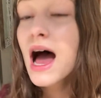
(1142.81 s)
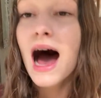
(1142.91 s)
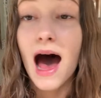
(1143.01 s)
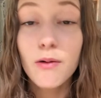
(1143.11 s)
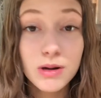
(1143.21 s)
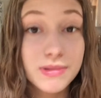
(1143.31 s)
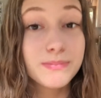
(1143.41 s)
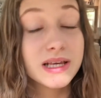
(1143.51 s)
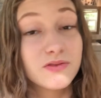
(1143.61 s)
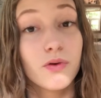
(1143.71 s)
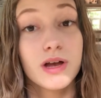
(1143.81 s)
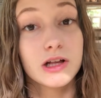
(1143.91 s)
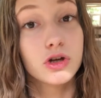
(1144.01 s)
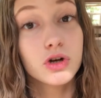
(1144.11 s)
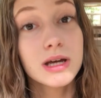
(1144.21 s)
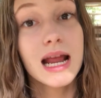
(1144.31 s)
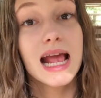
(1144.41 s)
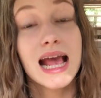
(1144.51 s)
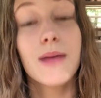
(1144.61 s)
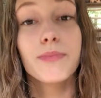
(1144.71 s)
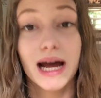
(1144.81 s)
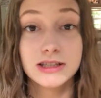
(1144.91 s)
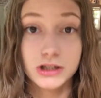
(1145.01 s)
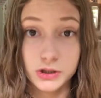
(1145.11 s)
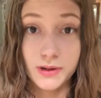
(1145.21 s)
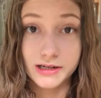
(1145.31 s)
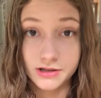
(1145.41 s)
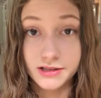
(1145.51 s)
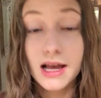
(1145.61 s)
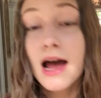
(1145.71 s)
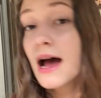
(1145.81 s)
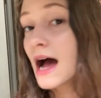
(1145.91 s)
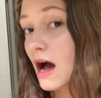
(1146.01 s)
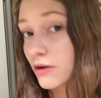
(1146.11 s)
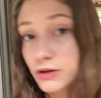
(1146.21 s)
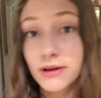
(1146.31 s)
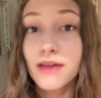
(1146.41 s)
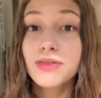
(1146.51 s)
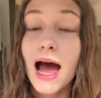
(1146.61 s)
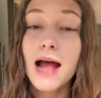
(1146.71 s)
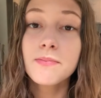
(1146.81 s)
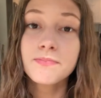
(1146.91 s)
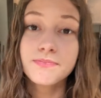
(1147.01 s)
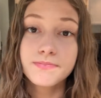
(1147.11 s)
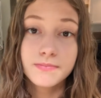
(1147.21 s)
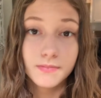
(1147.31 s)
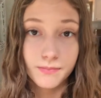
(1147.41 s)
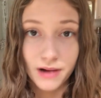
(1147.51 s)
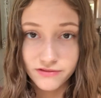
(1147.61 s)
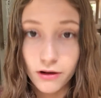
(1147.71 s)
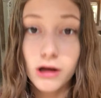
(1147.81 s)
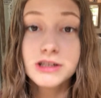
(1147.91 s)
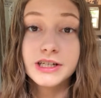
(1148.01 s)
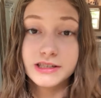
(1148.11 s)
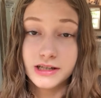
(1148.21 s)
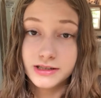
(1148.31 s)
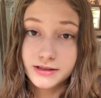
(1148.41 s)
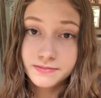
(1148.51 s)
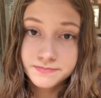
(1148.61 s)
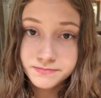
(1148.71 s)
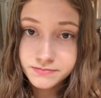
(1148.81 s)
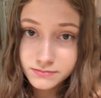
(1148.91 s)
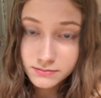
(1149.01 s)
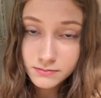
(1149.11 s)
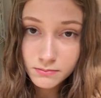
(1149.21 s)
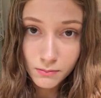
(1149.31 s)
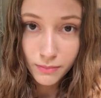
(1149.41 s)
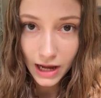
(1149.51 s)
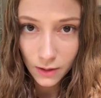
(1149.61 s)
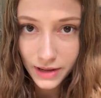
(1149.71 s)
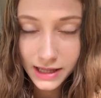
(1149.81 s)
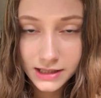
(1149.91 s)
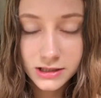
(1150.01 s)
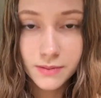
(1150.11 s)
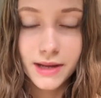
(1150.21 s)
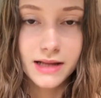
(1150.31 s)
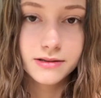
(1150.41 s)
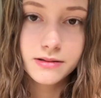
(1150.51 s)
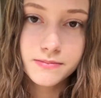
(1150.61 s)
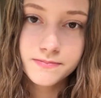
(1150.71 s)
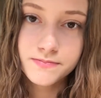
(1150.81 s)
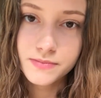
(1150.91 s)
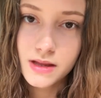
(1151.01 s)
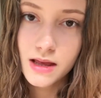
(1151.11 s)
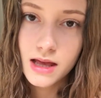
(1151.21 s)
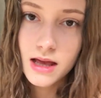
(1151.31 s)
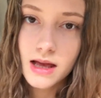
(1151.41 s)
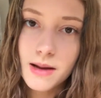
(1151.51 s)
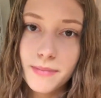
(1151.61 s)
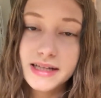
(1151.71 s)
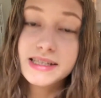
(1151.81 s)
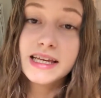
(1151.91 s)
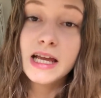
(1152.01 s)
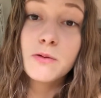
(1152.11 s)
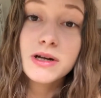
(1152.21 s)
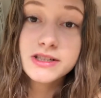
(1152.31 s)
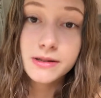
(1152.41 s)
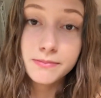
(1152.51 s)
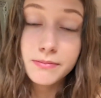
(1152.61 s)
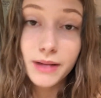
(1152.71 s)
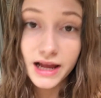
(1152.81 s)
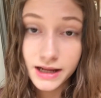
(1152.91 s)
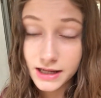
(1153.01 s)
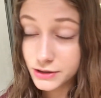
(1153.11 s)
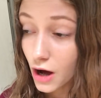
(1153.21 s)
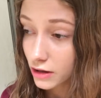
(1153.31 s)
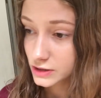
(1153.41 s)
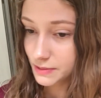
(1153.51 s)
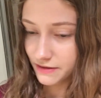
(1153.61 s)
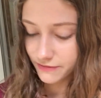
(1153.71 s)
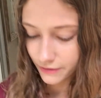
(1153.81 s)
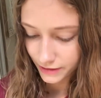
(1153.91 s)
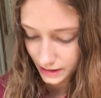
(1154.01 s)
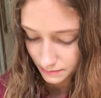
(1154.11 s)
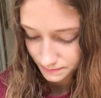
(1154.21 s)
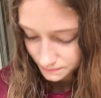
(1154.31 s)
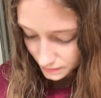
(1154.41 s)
I want to be peaceful in good and bad situations. How do you get that? By following Jesus, by obeying his commands, by seeking wisdom by and knowledge, by fearing him,